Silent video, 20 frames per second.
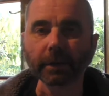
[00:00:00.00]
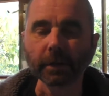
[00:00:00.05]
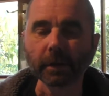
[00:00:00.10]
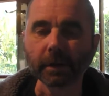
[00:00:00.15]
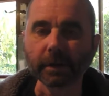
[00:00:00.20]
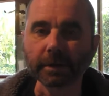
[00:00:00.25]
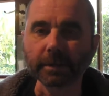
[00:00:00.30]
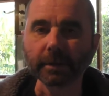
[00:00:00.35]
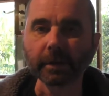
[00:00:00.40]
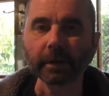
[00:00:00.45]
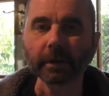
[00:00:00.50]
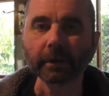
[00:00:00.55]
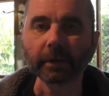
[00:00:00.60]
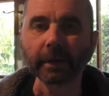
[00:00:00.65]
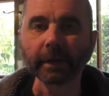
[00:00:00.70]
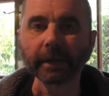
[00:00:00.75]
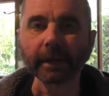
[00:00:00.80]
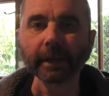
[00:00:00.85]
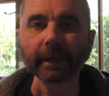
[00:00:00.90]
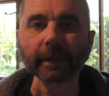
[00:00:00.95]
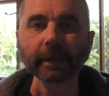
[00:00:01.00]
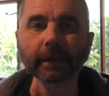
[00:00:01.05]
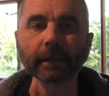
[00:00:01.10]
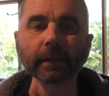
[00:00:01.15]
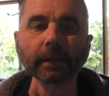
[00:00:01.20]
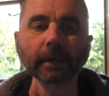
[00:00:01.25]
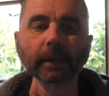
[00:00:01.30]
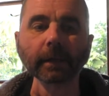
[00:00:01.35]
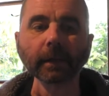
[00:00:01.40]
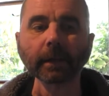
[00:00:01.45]
guys, Cyanide here.
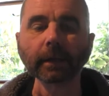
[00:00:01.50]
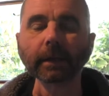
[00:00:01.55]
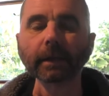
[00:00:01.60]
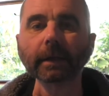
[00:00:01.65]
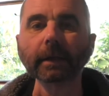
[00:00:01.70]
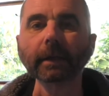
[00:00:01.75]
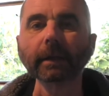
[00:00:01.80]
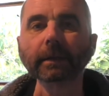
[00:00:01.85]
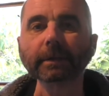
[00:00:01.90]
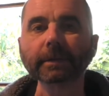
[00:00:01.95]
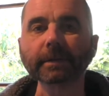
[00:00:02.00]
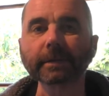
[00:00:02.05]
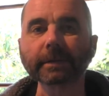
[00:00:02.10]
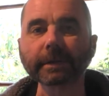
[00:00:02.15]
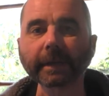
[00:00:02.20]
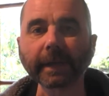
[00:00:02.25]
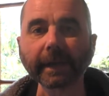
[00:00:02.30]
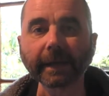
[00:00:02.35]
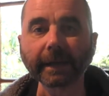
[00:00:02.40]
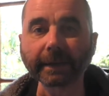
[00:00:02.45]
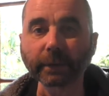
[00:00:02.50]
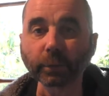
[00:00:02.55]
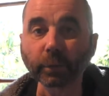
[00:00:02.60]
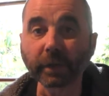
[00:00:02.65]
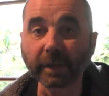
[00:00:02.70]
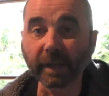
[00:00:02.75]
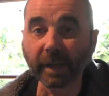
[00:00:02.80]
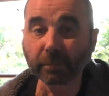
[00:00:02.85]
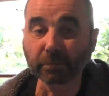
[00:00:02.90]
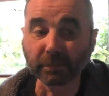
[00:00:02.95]
This is a
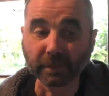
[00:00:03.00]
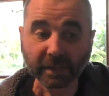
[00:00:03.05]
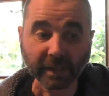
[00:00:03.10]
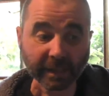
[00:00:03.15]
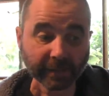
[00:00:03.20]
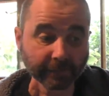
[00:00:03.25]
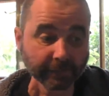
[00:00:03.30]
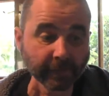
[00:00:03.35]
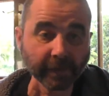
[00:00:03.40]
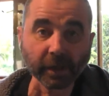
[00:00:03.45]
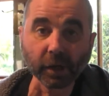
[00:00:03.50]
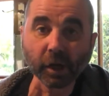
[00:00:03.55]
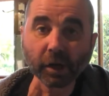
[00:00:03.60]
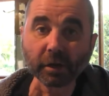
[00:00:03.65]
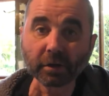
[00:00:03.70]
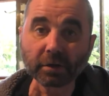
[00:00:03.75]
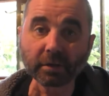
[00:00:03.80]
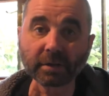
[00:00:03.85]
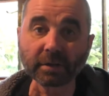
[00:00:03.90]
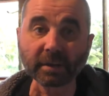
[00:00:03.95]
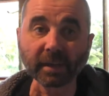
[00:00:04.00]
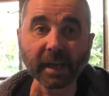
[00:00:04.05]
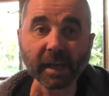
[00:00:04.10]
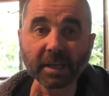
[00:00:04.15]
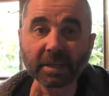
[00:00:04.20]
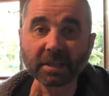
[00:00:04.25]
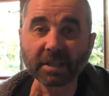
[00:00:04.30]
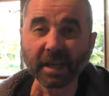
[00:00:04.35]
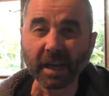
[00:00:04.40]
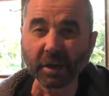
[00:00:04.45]
quick update video
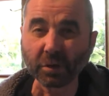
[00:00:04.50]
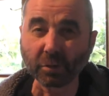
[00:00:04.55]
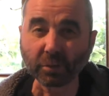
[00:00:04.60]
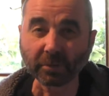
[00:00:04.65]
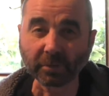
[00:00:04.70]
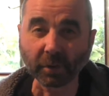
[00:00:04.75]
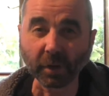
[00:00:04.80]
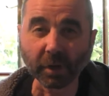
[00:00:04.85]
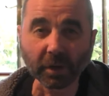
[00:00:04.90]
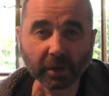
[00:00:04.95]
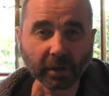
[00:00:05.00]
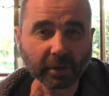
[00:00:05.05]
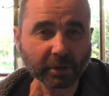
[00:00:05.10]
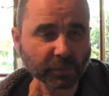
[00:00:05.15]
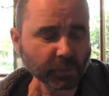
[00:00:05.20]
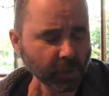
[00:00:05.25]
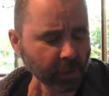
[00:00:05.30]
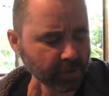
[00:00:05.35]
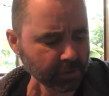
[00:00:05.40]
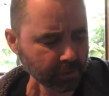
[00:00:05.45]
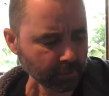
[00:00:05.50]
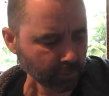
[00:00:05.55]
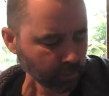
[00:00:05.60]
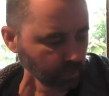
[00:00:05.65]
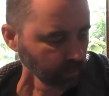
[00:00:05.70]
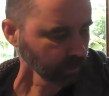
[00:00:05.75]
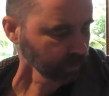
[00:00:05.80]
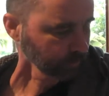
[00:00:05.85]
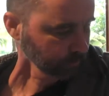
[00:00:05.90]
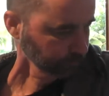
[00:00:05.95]
slash channel vlog, I suppose you'd
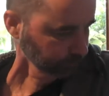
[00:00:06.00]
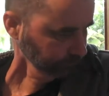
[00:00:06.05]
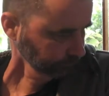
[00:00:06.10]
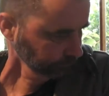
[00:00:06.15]
call it.